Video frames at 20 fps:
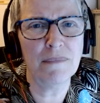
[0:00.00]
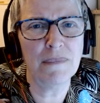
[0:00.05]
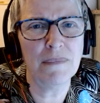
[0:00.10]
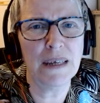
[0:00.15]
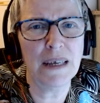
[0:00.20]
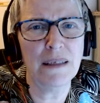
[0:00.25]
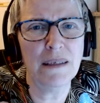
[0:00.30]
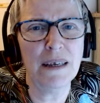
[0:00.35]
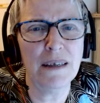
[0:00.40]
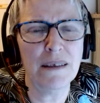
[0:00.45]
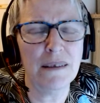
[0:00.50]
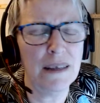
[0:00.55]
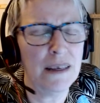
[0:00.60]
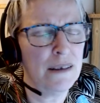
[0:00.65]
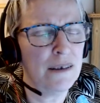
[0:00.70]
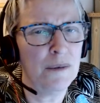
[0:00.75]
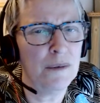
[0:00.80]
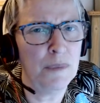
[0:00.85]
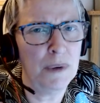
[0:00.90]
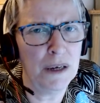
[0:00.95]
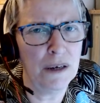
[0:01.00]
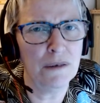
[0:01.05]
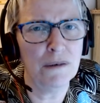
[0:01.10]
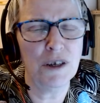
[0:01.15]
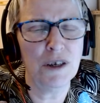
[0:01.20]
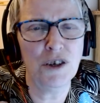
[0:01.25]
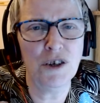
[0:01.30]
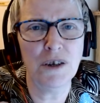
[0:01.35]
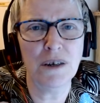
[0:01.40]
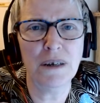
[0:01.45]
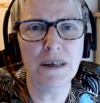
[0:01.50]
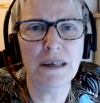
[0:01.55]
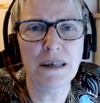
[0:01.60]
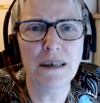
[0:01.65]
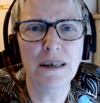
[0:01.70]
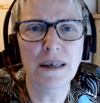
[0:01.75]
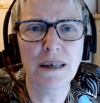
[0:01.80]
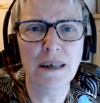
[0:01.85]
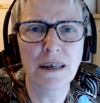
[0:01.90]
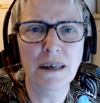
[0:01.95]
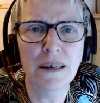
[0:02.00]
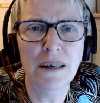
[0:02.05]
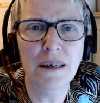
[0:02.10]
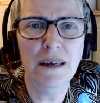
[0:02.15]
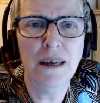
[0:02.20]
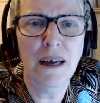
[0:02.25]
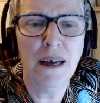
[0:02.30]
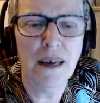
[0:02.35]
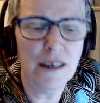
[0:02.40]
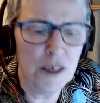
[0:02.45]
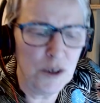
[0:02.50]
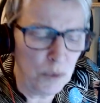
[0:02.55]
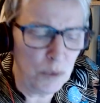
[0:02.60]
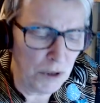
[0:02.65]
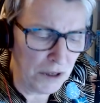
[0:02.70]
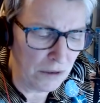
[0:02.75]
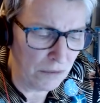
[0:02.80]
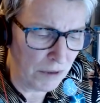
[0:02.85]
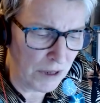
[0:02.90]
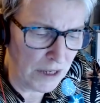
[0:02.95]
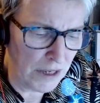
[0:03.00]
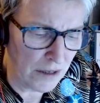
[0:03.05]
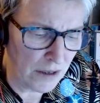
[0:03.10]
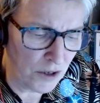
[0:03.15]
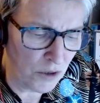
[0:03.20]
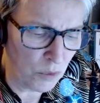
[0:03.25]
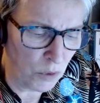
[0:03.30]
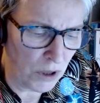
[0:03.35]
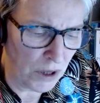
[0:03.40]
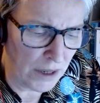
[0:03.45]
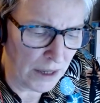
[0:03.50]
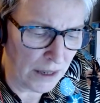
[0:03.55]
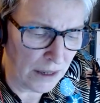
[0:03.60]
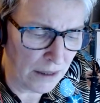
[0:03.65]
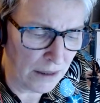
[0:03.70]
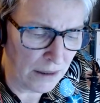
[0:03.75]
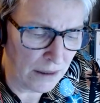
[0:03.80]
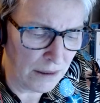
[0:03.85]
And that's a bigger issue. And it's one of the reasons why